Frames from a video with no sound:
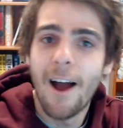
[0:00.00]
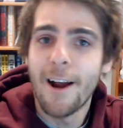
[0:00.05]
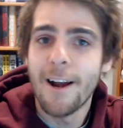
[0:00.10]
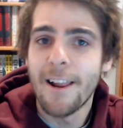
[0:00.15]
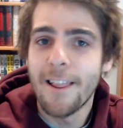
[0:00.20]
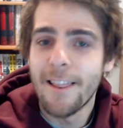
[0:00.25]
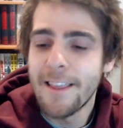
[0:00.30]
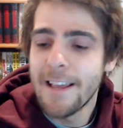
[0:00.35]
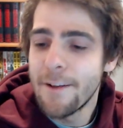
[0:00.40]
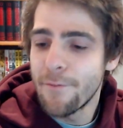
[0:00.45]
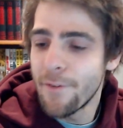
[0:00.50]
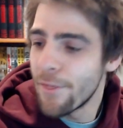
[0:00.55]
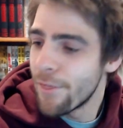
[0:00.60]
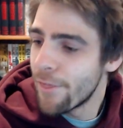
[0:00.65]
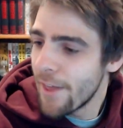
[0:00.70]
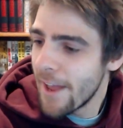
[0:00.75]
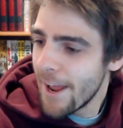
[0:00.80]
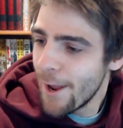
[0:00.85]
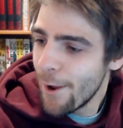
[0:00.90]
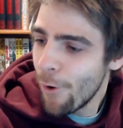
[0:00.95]
going to leave it
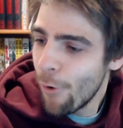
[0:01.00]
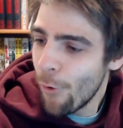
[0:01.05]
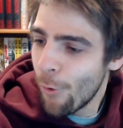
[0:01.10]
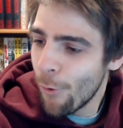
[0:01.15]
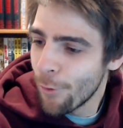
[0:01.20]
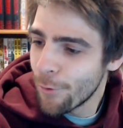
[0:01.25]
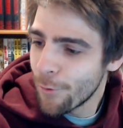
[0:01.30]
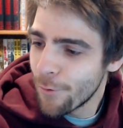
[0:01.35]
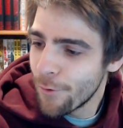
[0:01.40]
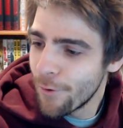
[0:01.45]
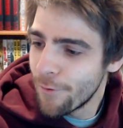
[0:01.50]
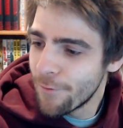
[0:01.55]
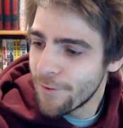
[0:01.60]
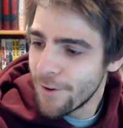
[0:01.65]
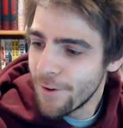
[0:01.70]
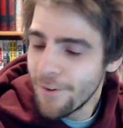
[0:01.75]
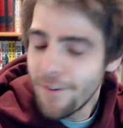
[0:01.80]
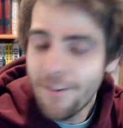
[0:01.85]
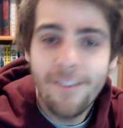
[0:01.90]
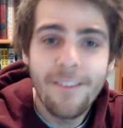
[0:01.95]
there on the
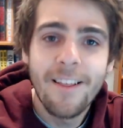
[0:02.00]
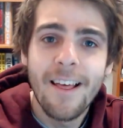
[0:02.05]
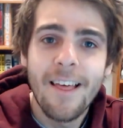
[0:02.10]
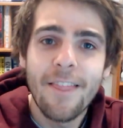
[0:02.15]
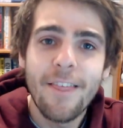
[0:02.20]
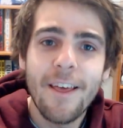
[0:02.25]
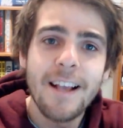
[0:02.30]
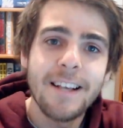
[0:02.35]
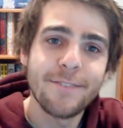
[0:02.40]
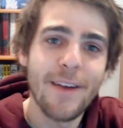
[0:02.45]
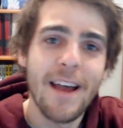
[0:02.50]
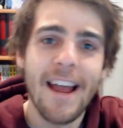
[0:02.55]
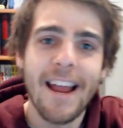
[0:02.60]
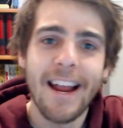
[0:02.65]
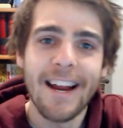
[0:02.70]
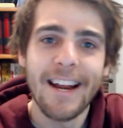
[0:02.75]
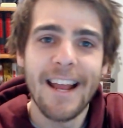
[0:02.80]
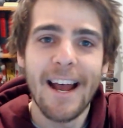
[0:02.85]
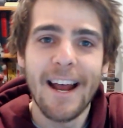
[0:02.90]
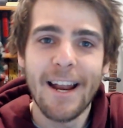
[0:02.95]
review. Thanks for
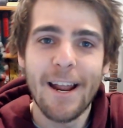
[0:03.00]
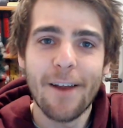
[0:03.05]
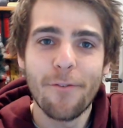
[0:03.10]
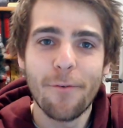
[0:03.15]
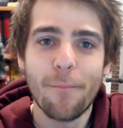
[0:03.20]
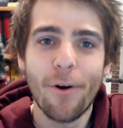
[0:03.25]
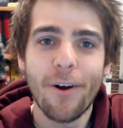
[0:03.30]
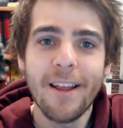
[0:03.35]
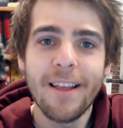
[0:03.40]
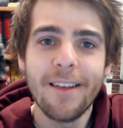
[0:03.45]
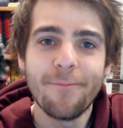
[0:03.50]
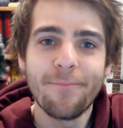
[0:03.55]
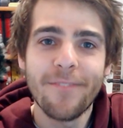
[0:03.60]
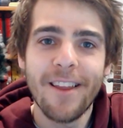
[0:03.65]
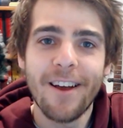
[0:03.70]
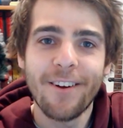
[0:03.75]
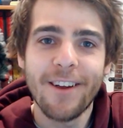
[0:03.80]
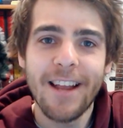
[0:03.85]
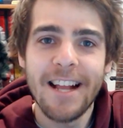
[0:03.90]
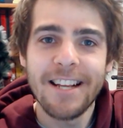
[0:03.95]
hanging out, everybody.
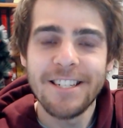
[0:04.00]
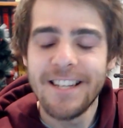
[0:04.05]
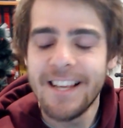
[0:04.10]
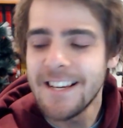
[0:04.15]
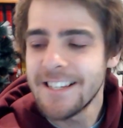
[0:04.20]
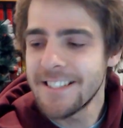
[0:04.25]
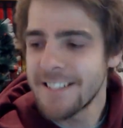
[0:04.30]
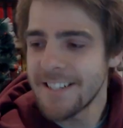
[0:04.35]
I'll catch you next